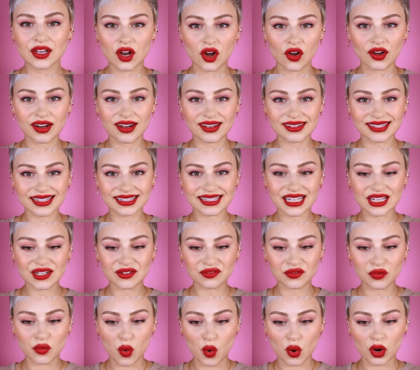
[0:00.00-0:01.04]
All right guys, that's it
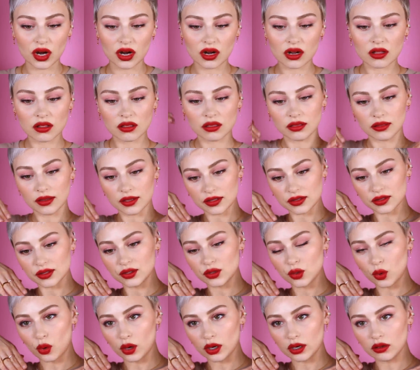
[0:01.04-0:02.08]
for this
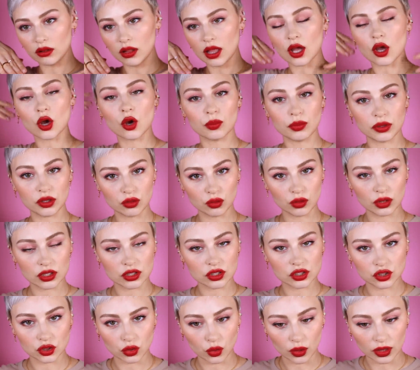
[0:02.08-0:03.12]
tutorial. I hope you
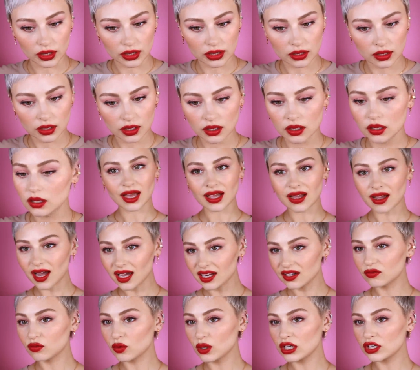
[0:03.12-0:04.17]
enjoyed. I
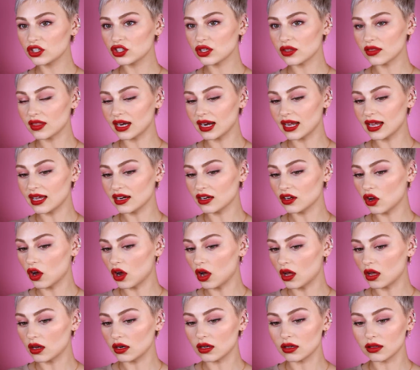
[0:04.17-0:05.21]
kind of wish that I had
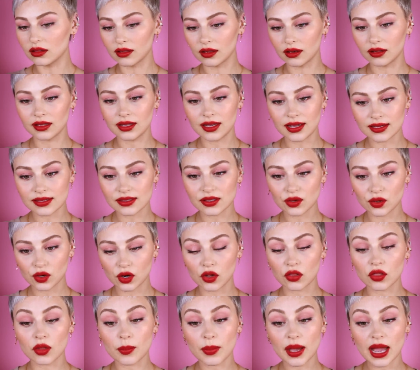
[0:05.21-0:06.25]
gone a little easier
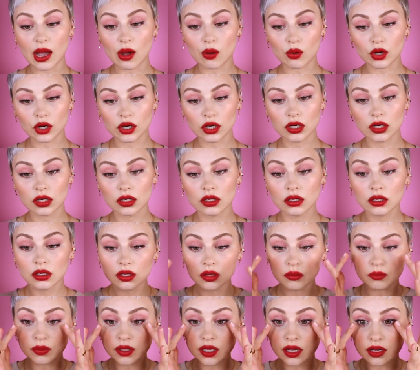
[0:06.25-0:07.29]
on the powder,
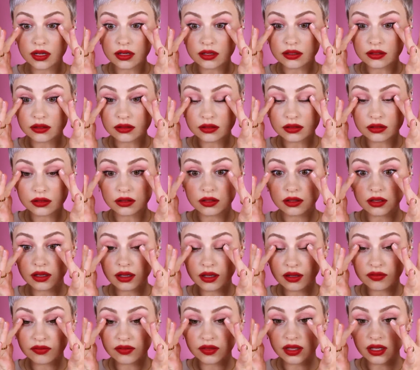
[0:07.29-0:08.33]
because
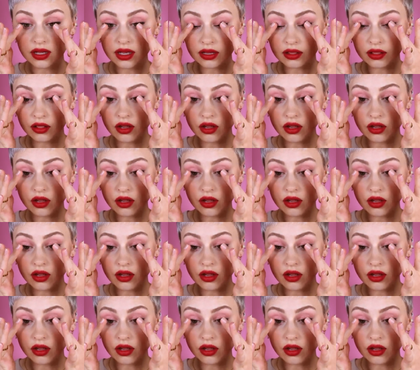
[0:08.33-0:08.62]
I feel like I